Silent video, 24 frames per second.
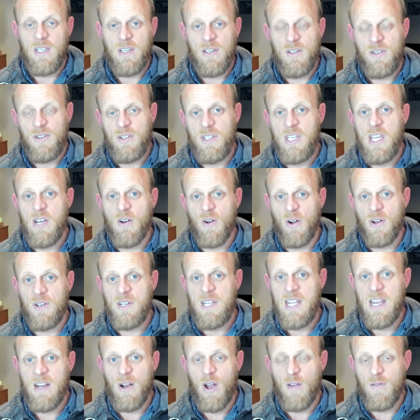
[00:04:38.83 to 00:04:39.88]
year on
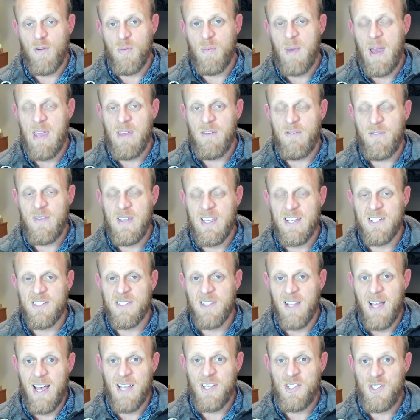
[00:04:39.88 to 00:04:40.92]
year over May figures
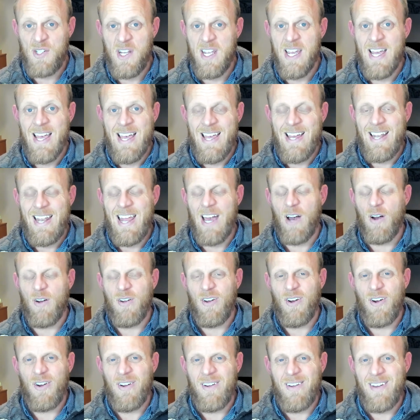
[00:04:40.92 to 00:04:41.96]
last year. Now,
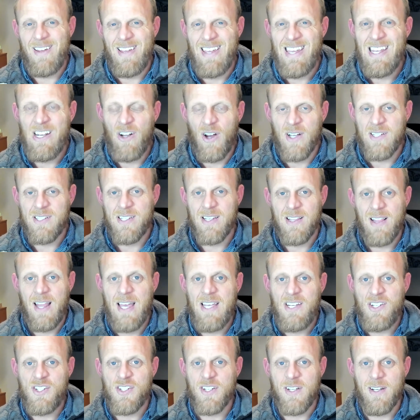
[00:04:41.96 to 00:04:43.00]
in
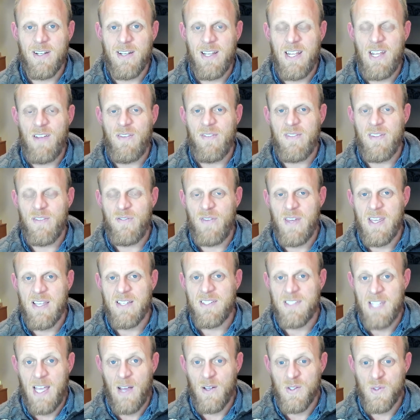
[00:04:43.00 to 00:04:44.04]
isolation, if the figure
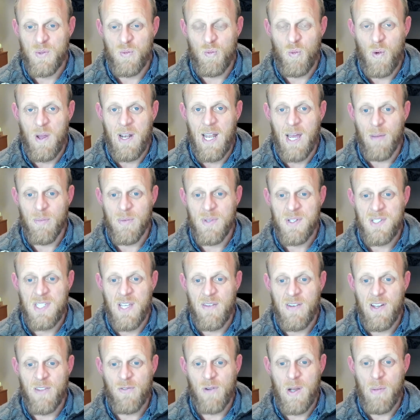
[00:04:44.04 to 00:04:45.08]
sales went up
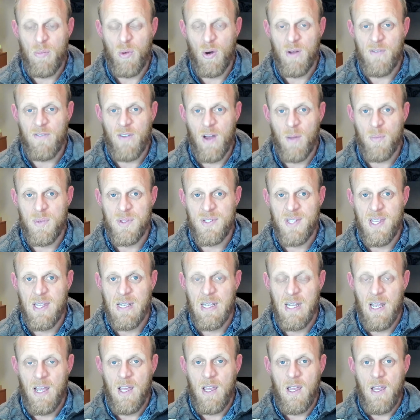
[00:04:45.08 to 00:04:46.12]
73.5%,
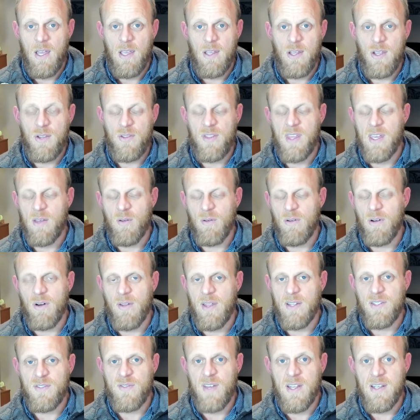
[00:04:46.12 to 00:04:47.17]
you'd think, oh,
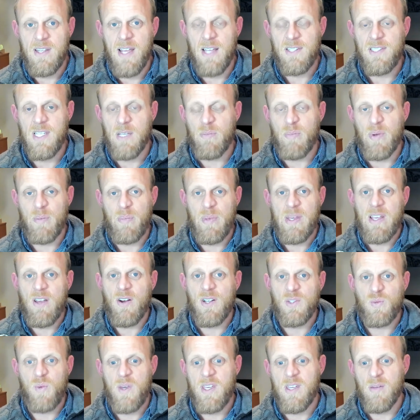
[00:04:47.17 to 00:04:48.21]
that's fantastic. But
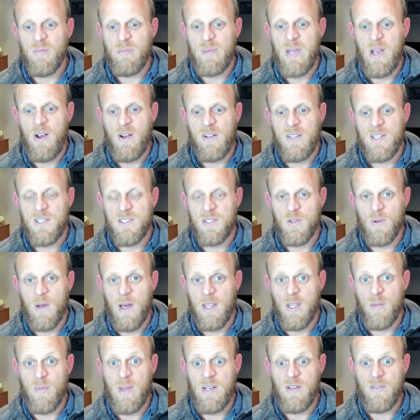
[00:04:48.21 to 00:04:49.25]
because we're comparing this to
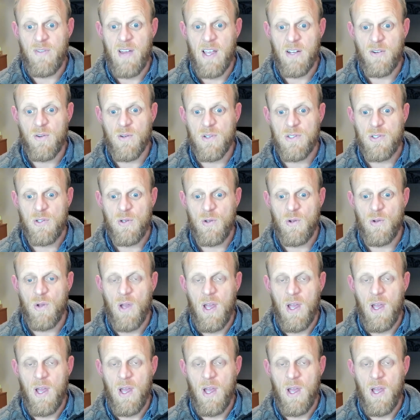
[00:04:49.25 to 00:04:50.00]
other manufacturers who